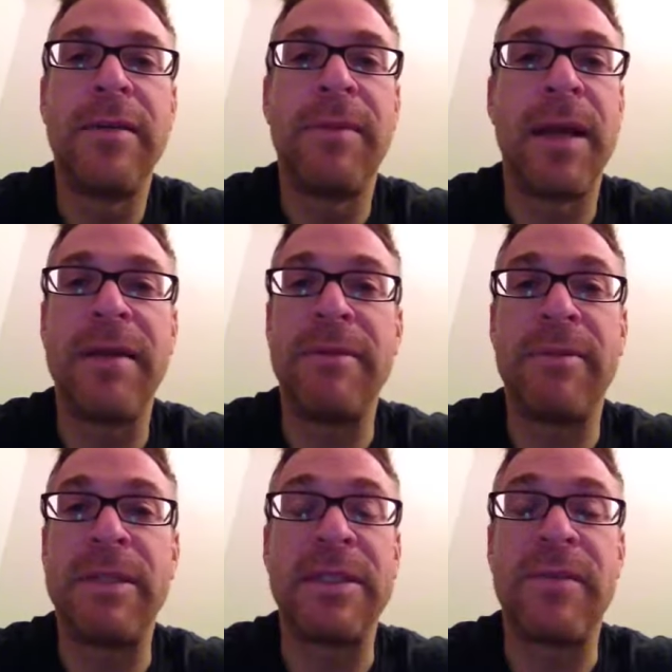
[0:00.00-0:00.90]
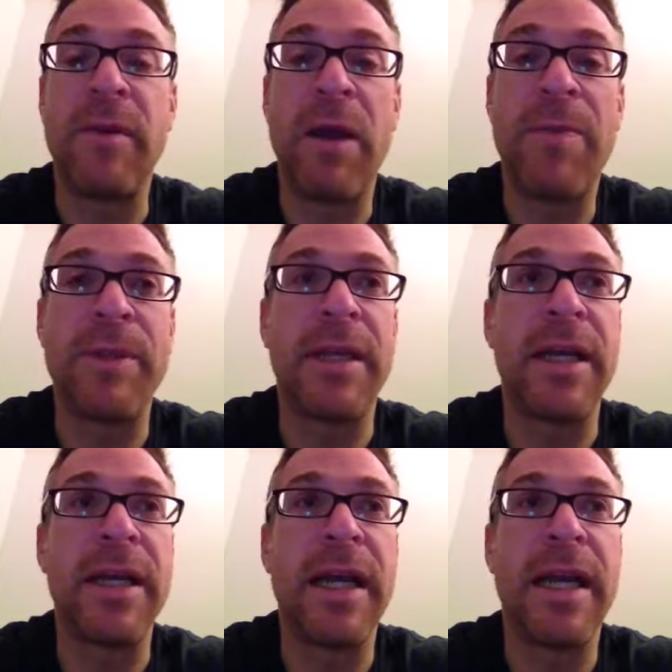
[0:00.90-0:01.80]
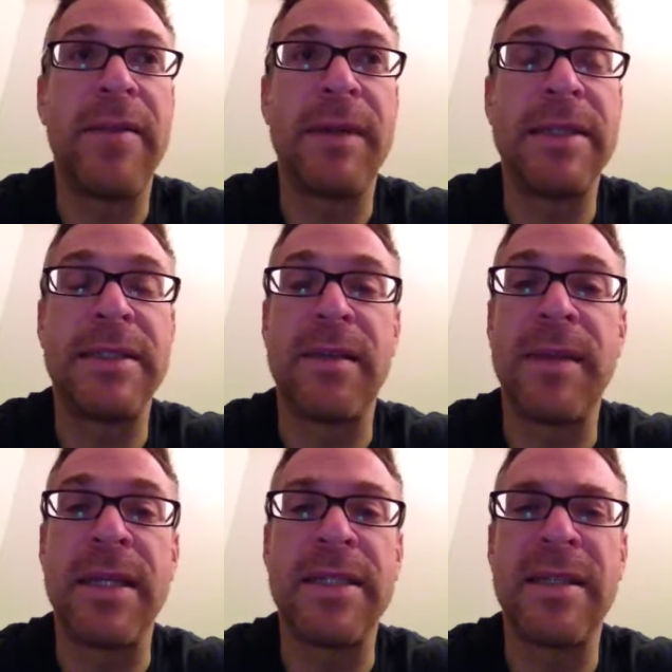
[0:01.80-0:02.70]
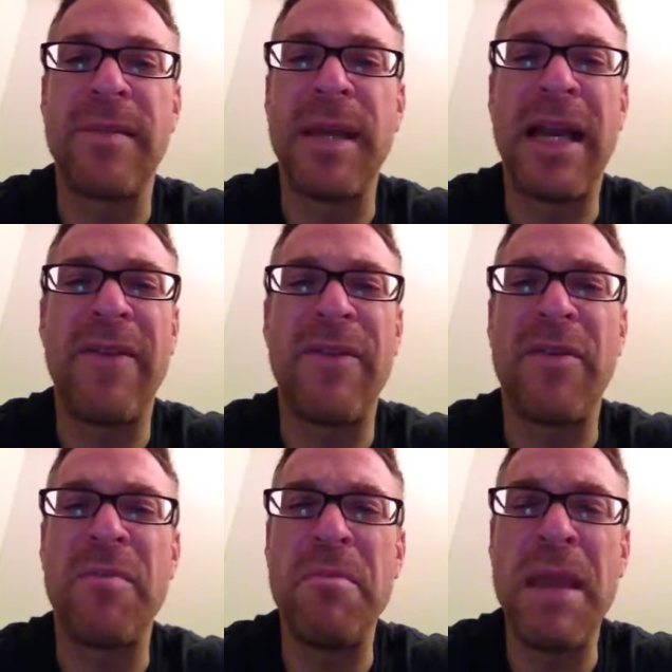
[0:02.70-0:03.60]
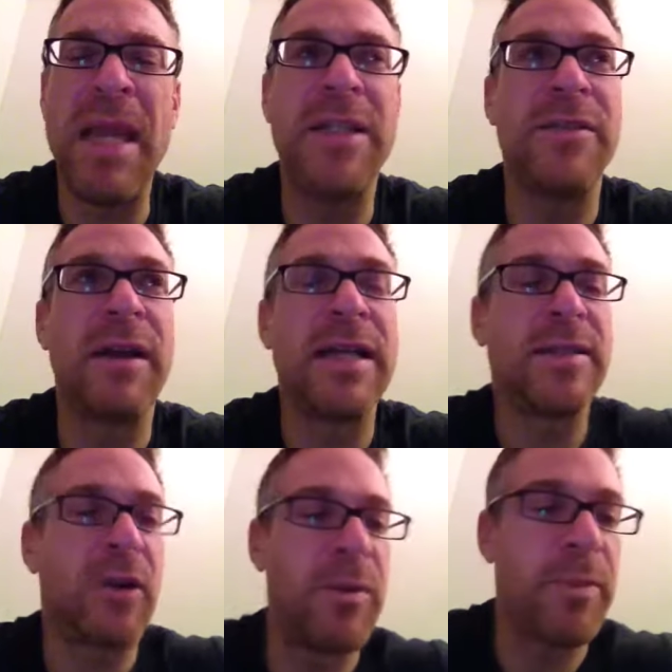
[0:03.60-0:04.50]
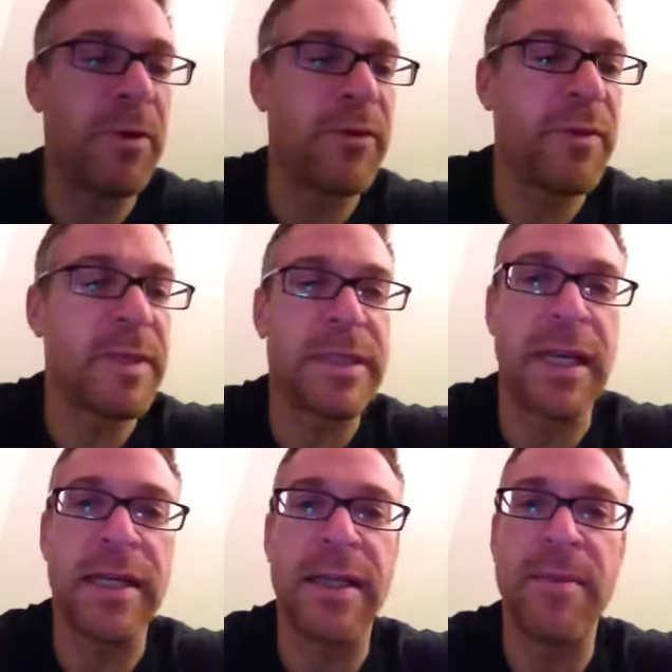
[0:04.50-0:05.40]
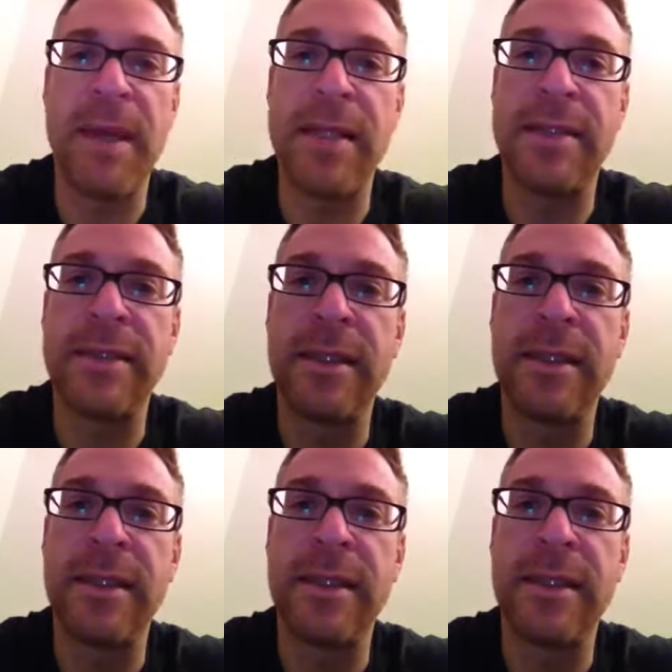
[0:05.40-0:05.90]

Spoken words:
I just have no appetite, and my stomach is killing me, and I have this major-ass heartburn from this goddamn meds.